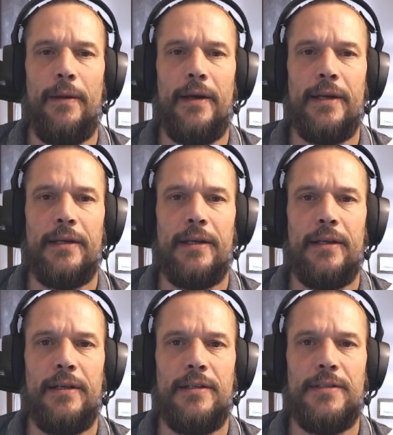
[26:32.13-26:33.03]
I
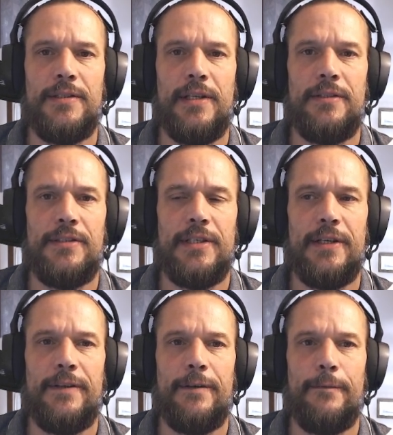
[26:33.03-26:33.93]
can
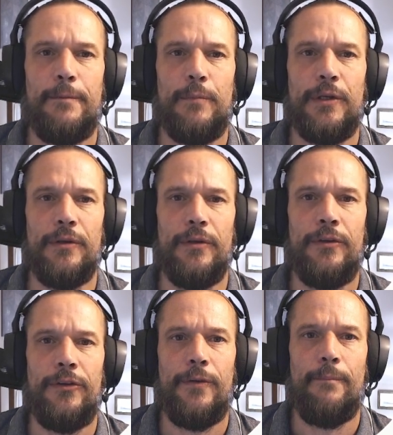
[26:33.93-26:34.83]
instantiate the
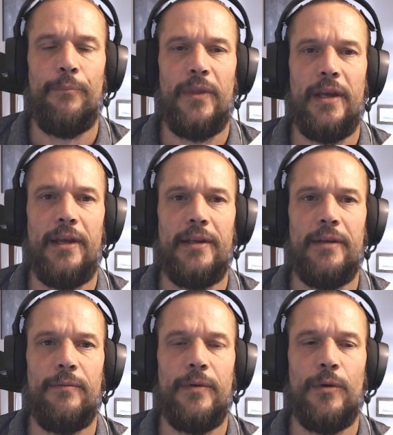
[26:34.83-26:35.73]
models, and
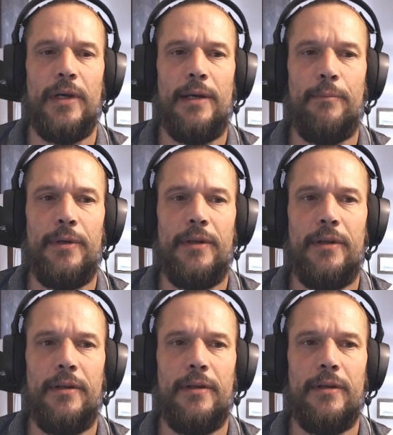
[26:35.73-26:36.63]
that will happen